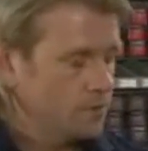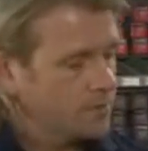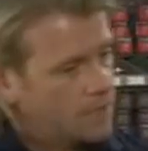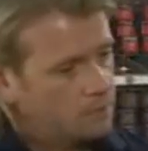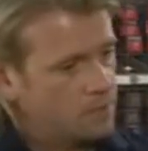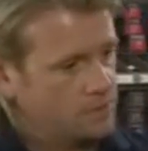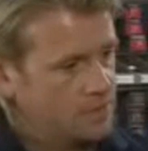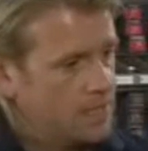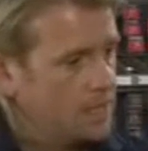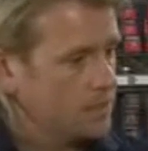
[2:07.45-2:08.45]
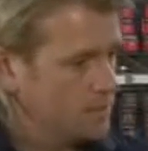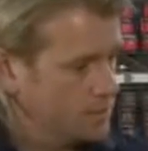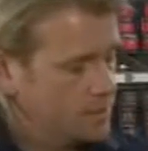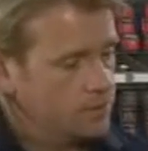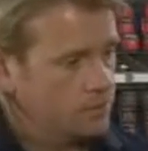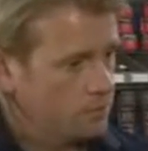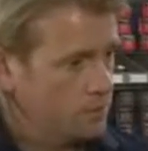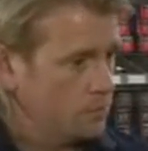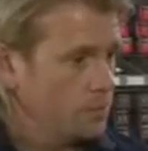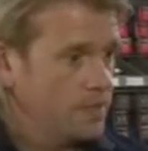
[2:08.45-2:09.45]
So if the eyebrows are dark and the skin
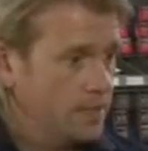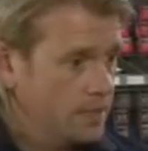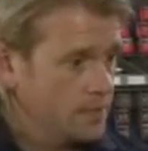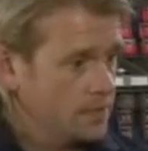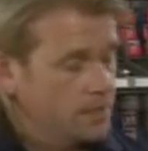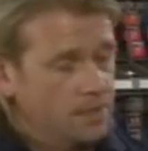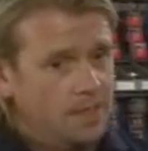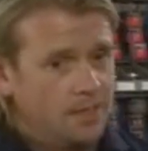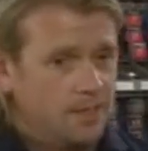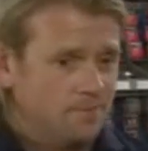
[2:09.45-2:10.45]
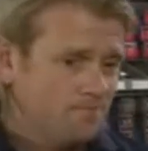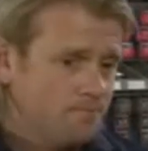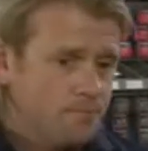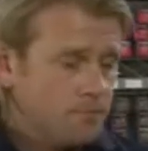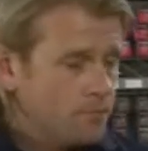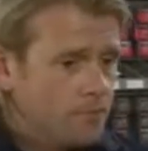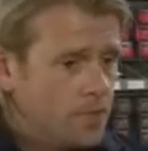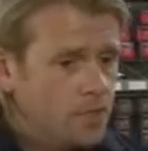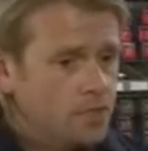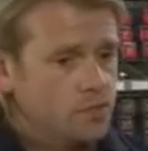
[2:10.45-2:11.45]
colouring will be dark, then
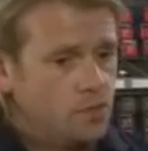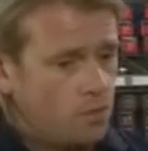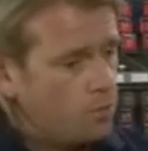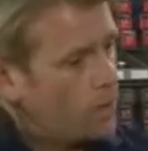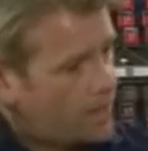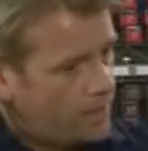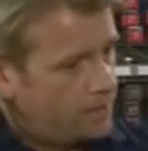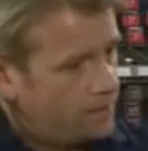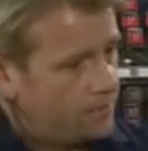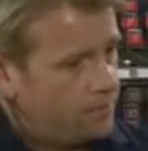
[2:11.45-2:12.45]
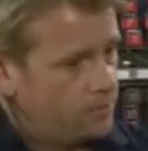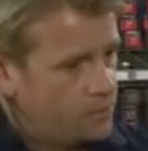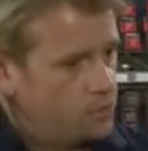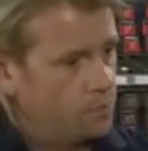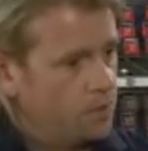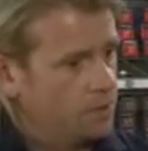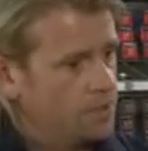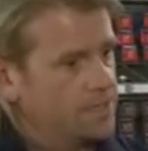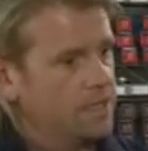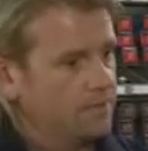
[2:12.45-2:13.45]
there's no way that we should be
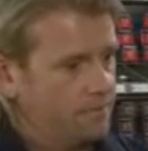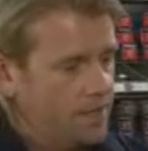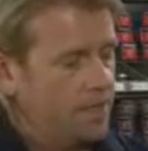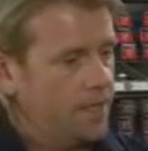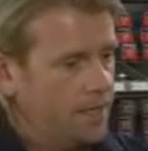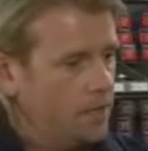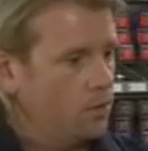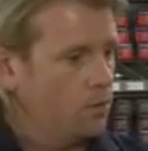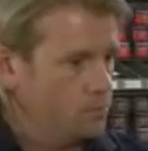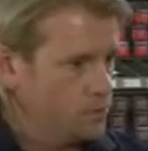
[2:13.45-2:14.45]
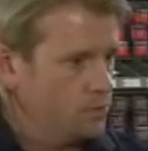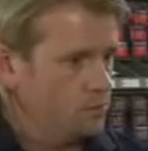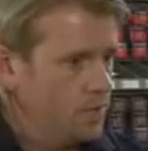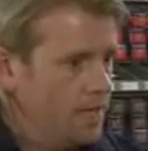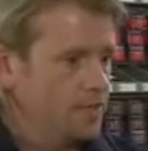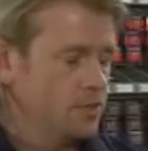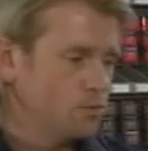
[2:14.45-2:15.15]
looking to lift that hair up too light.